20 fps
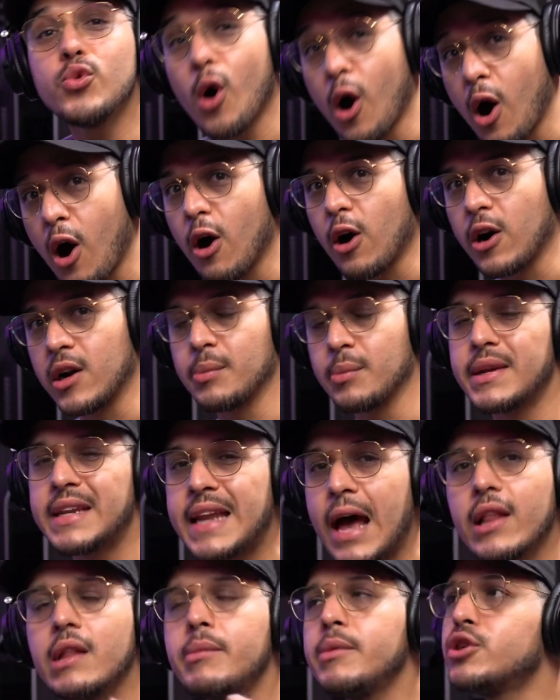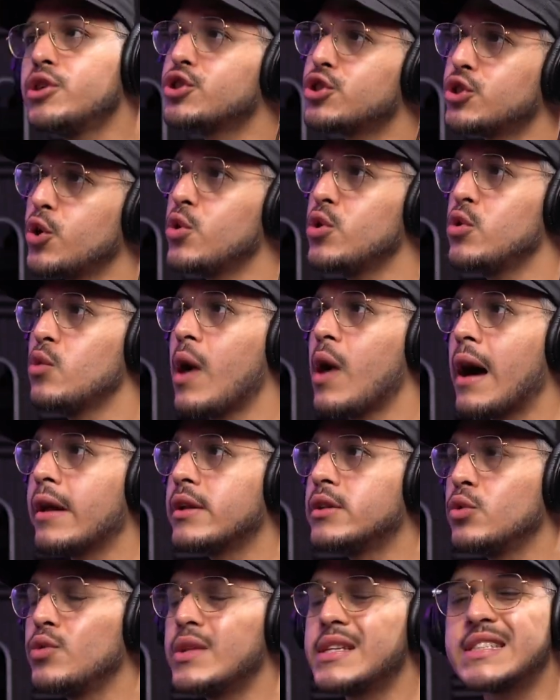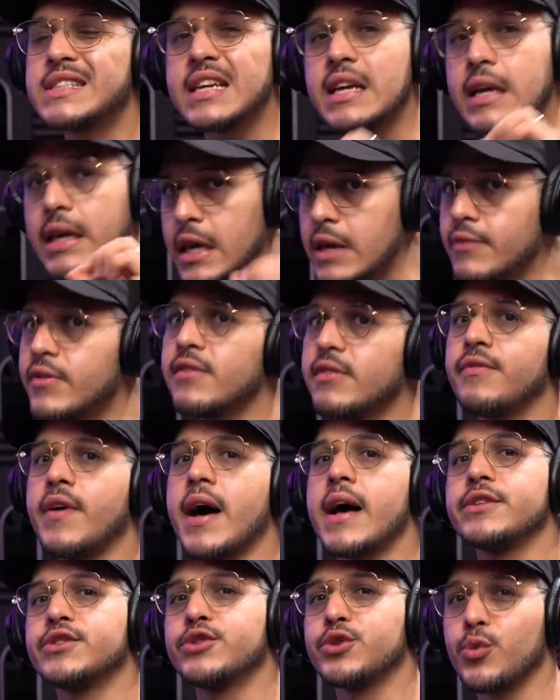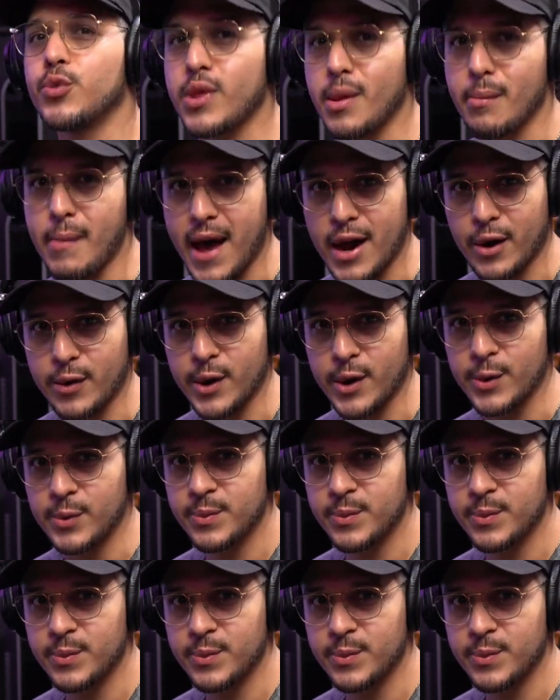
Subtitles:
hard, but now let me show you how to do this even faster with a macro.